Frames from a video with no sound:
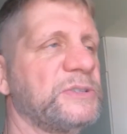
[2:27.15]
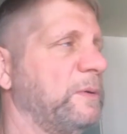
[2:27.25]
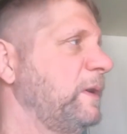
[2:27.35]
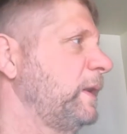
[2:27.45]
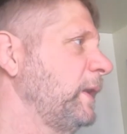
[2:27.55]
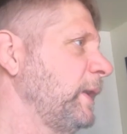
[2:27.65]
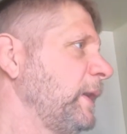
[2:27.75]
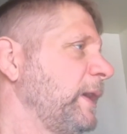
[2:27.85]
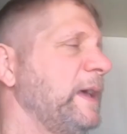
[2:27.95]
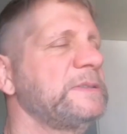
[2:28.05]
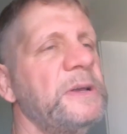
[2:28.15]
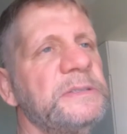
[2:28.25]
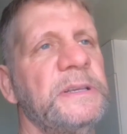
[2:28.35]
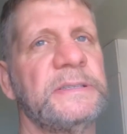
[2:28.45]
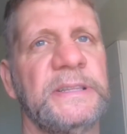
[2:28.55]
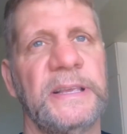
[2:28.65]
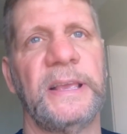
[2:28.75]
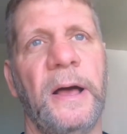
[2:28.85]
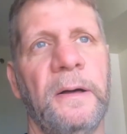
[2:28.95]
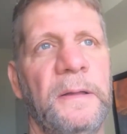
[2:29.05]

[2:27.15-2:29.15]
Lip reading: So yeah, as long as I stay,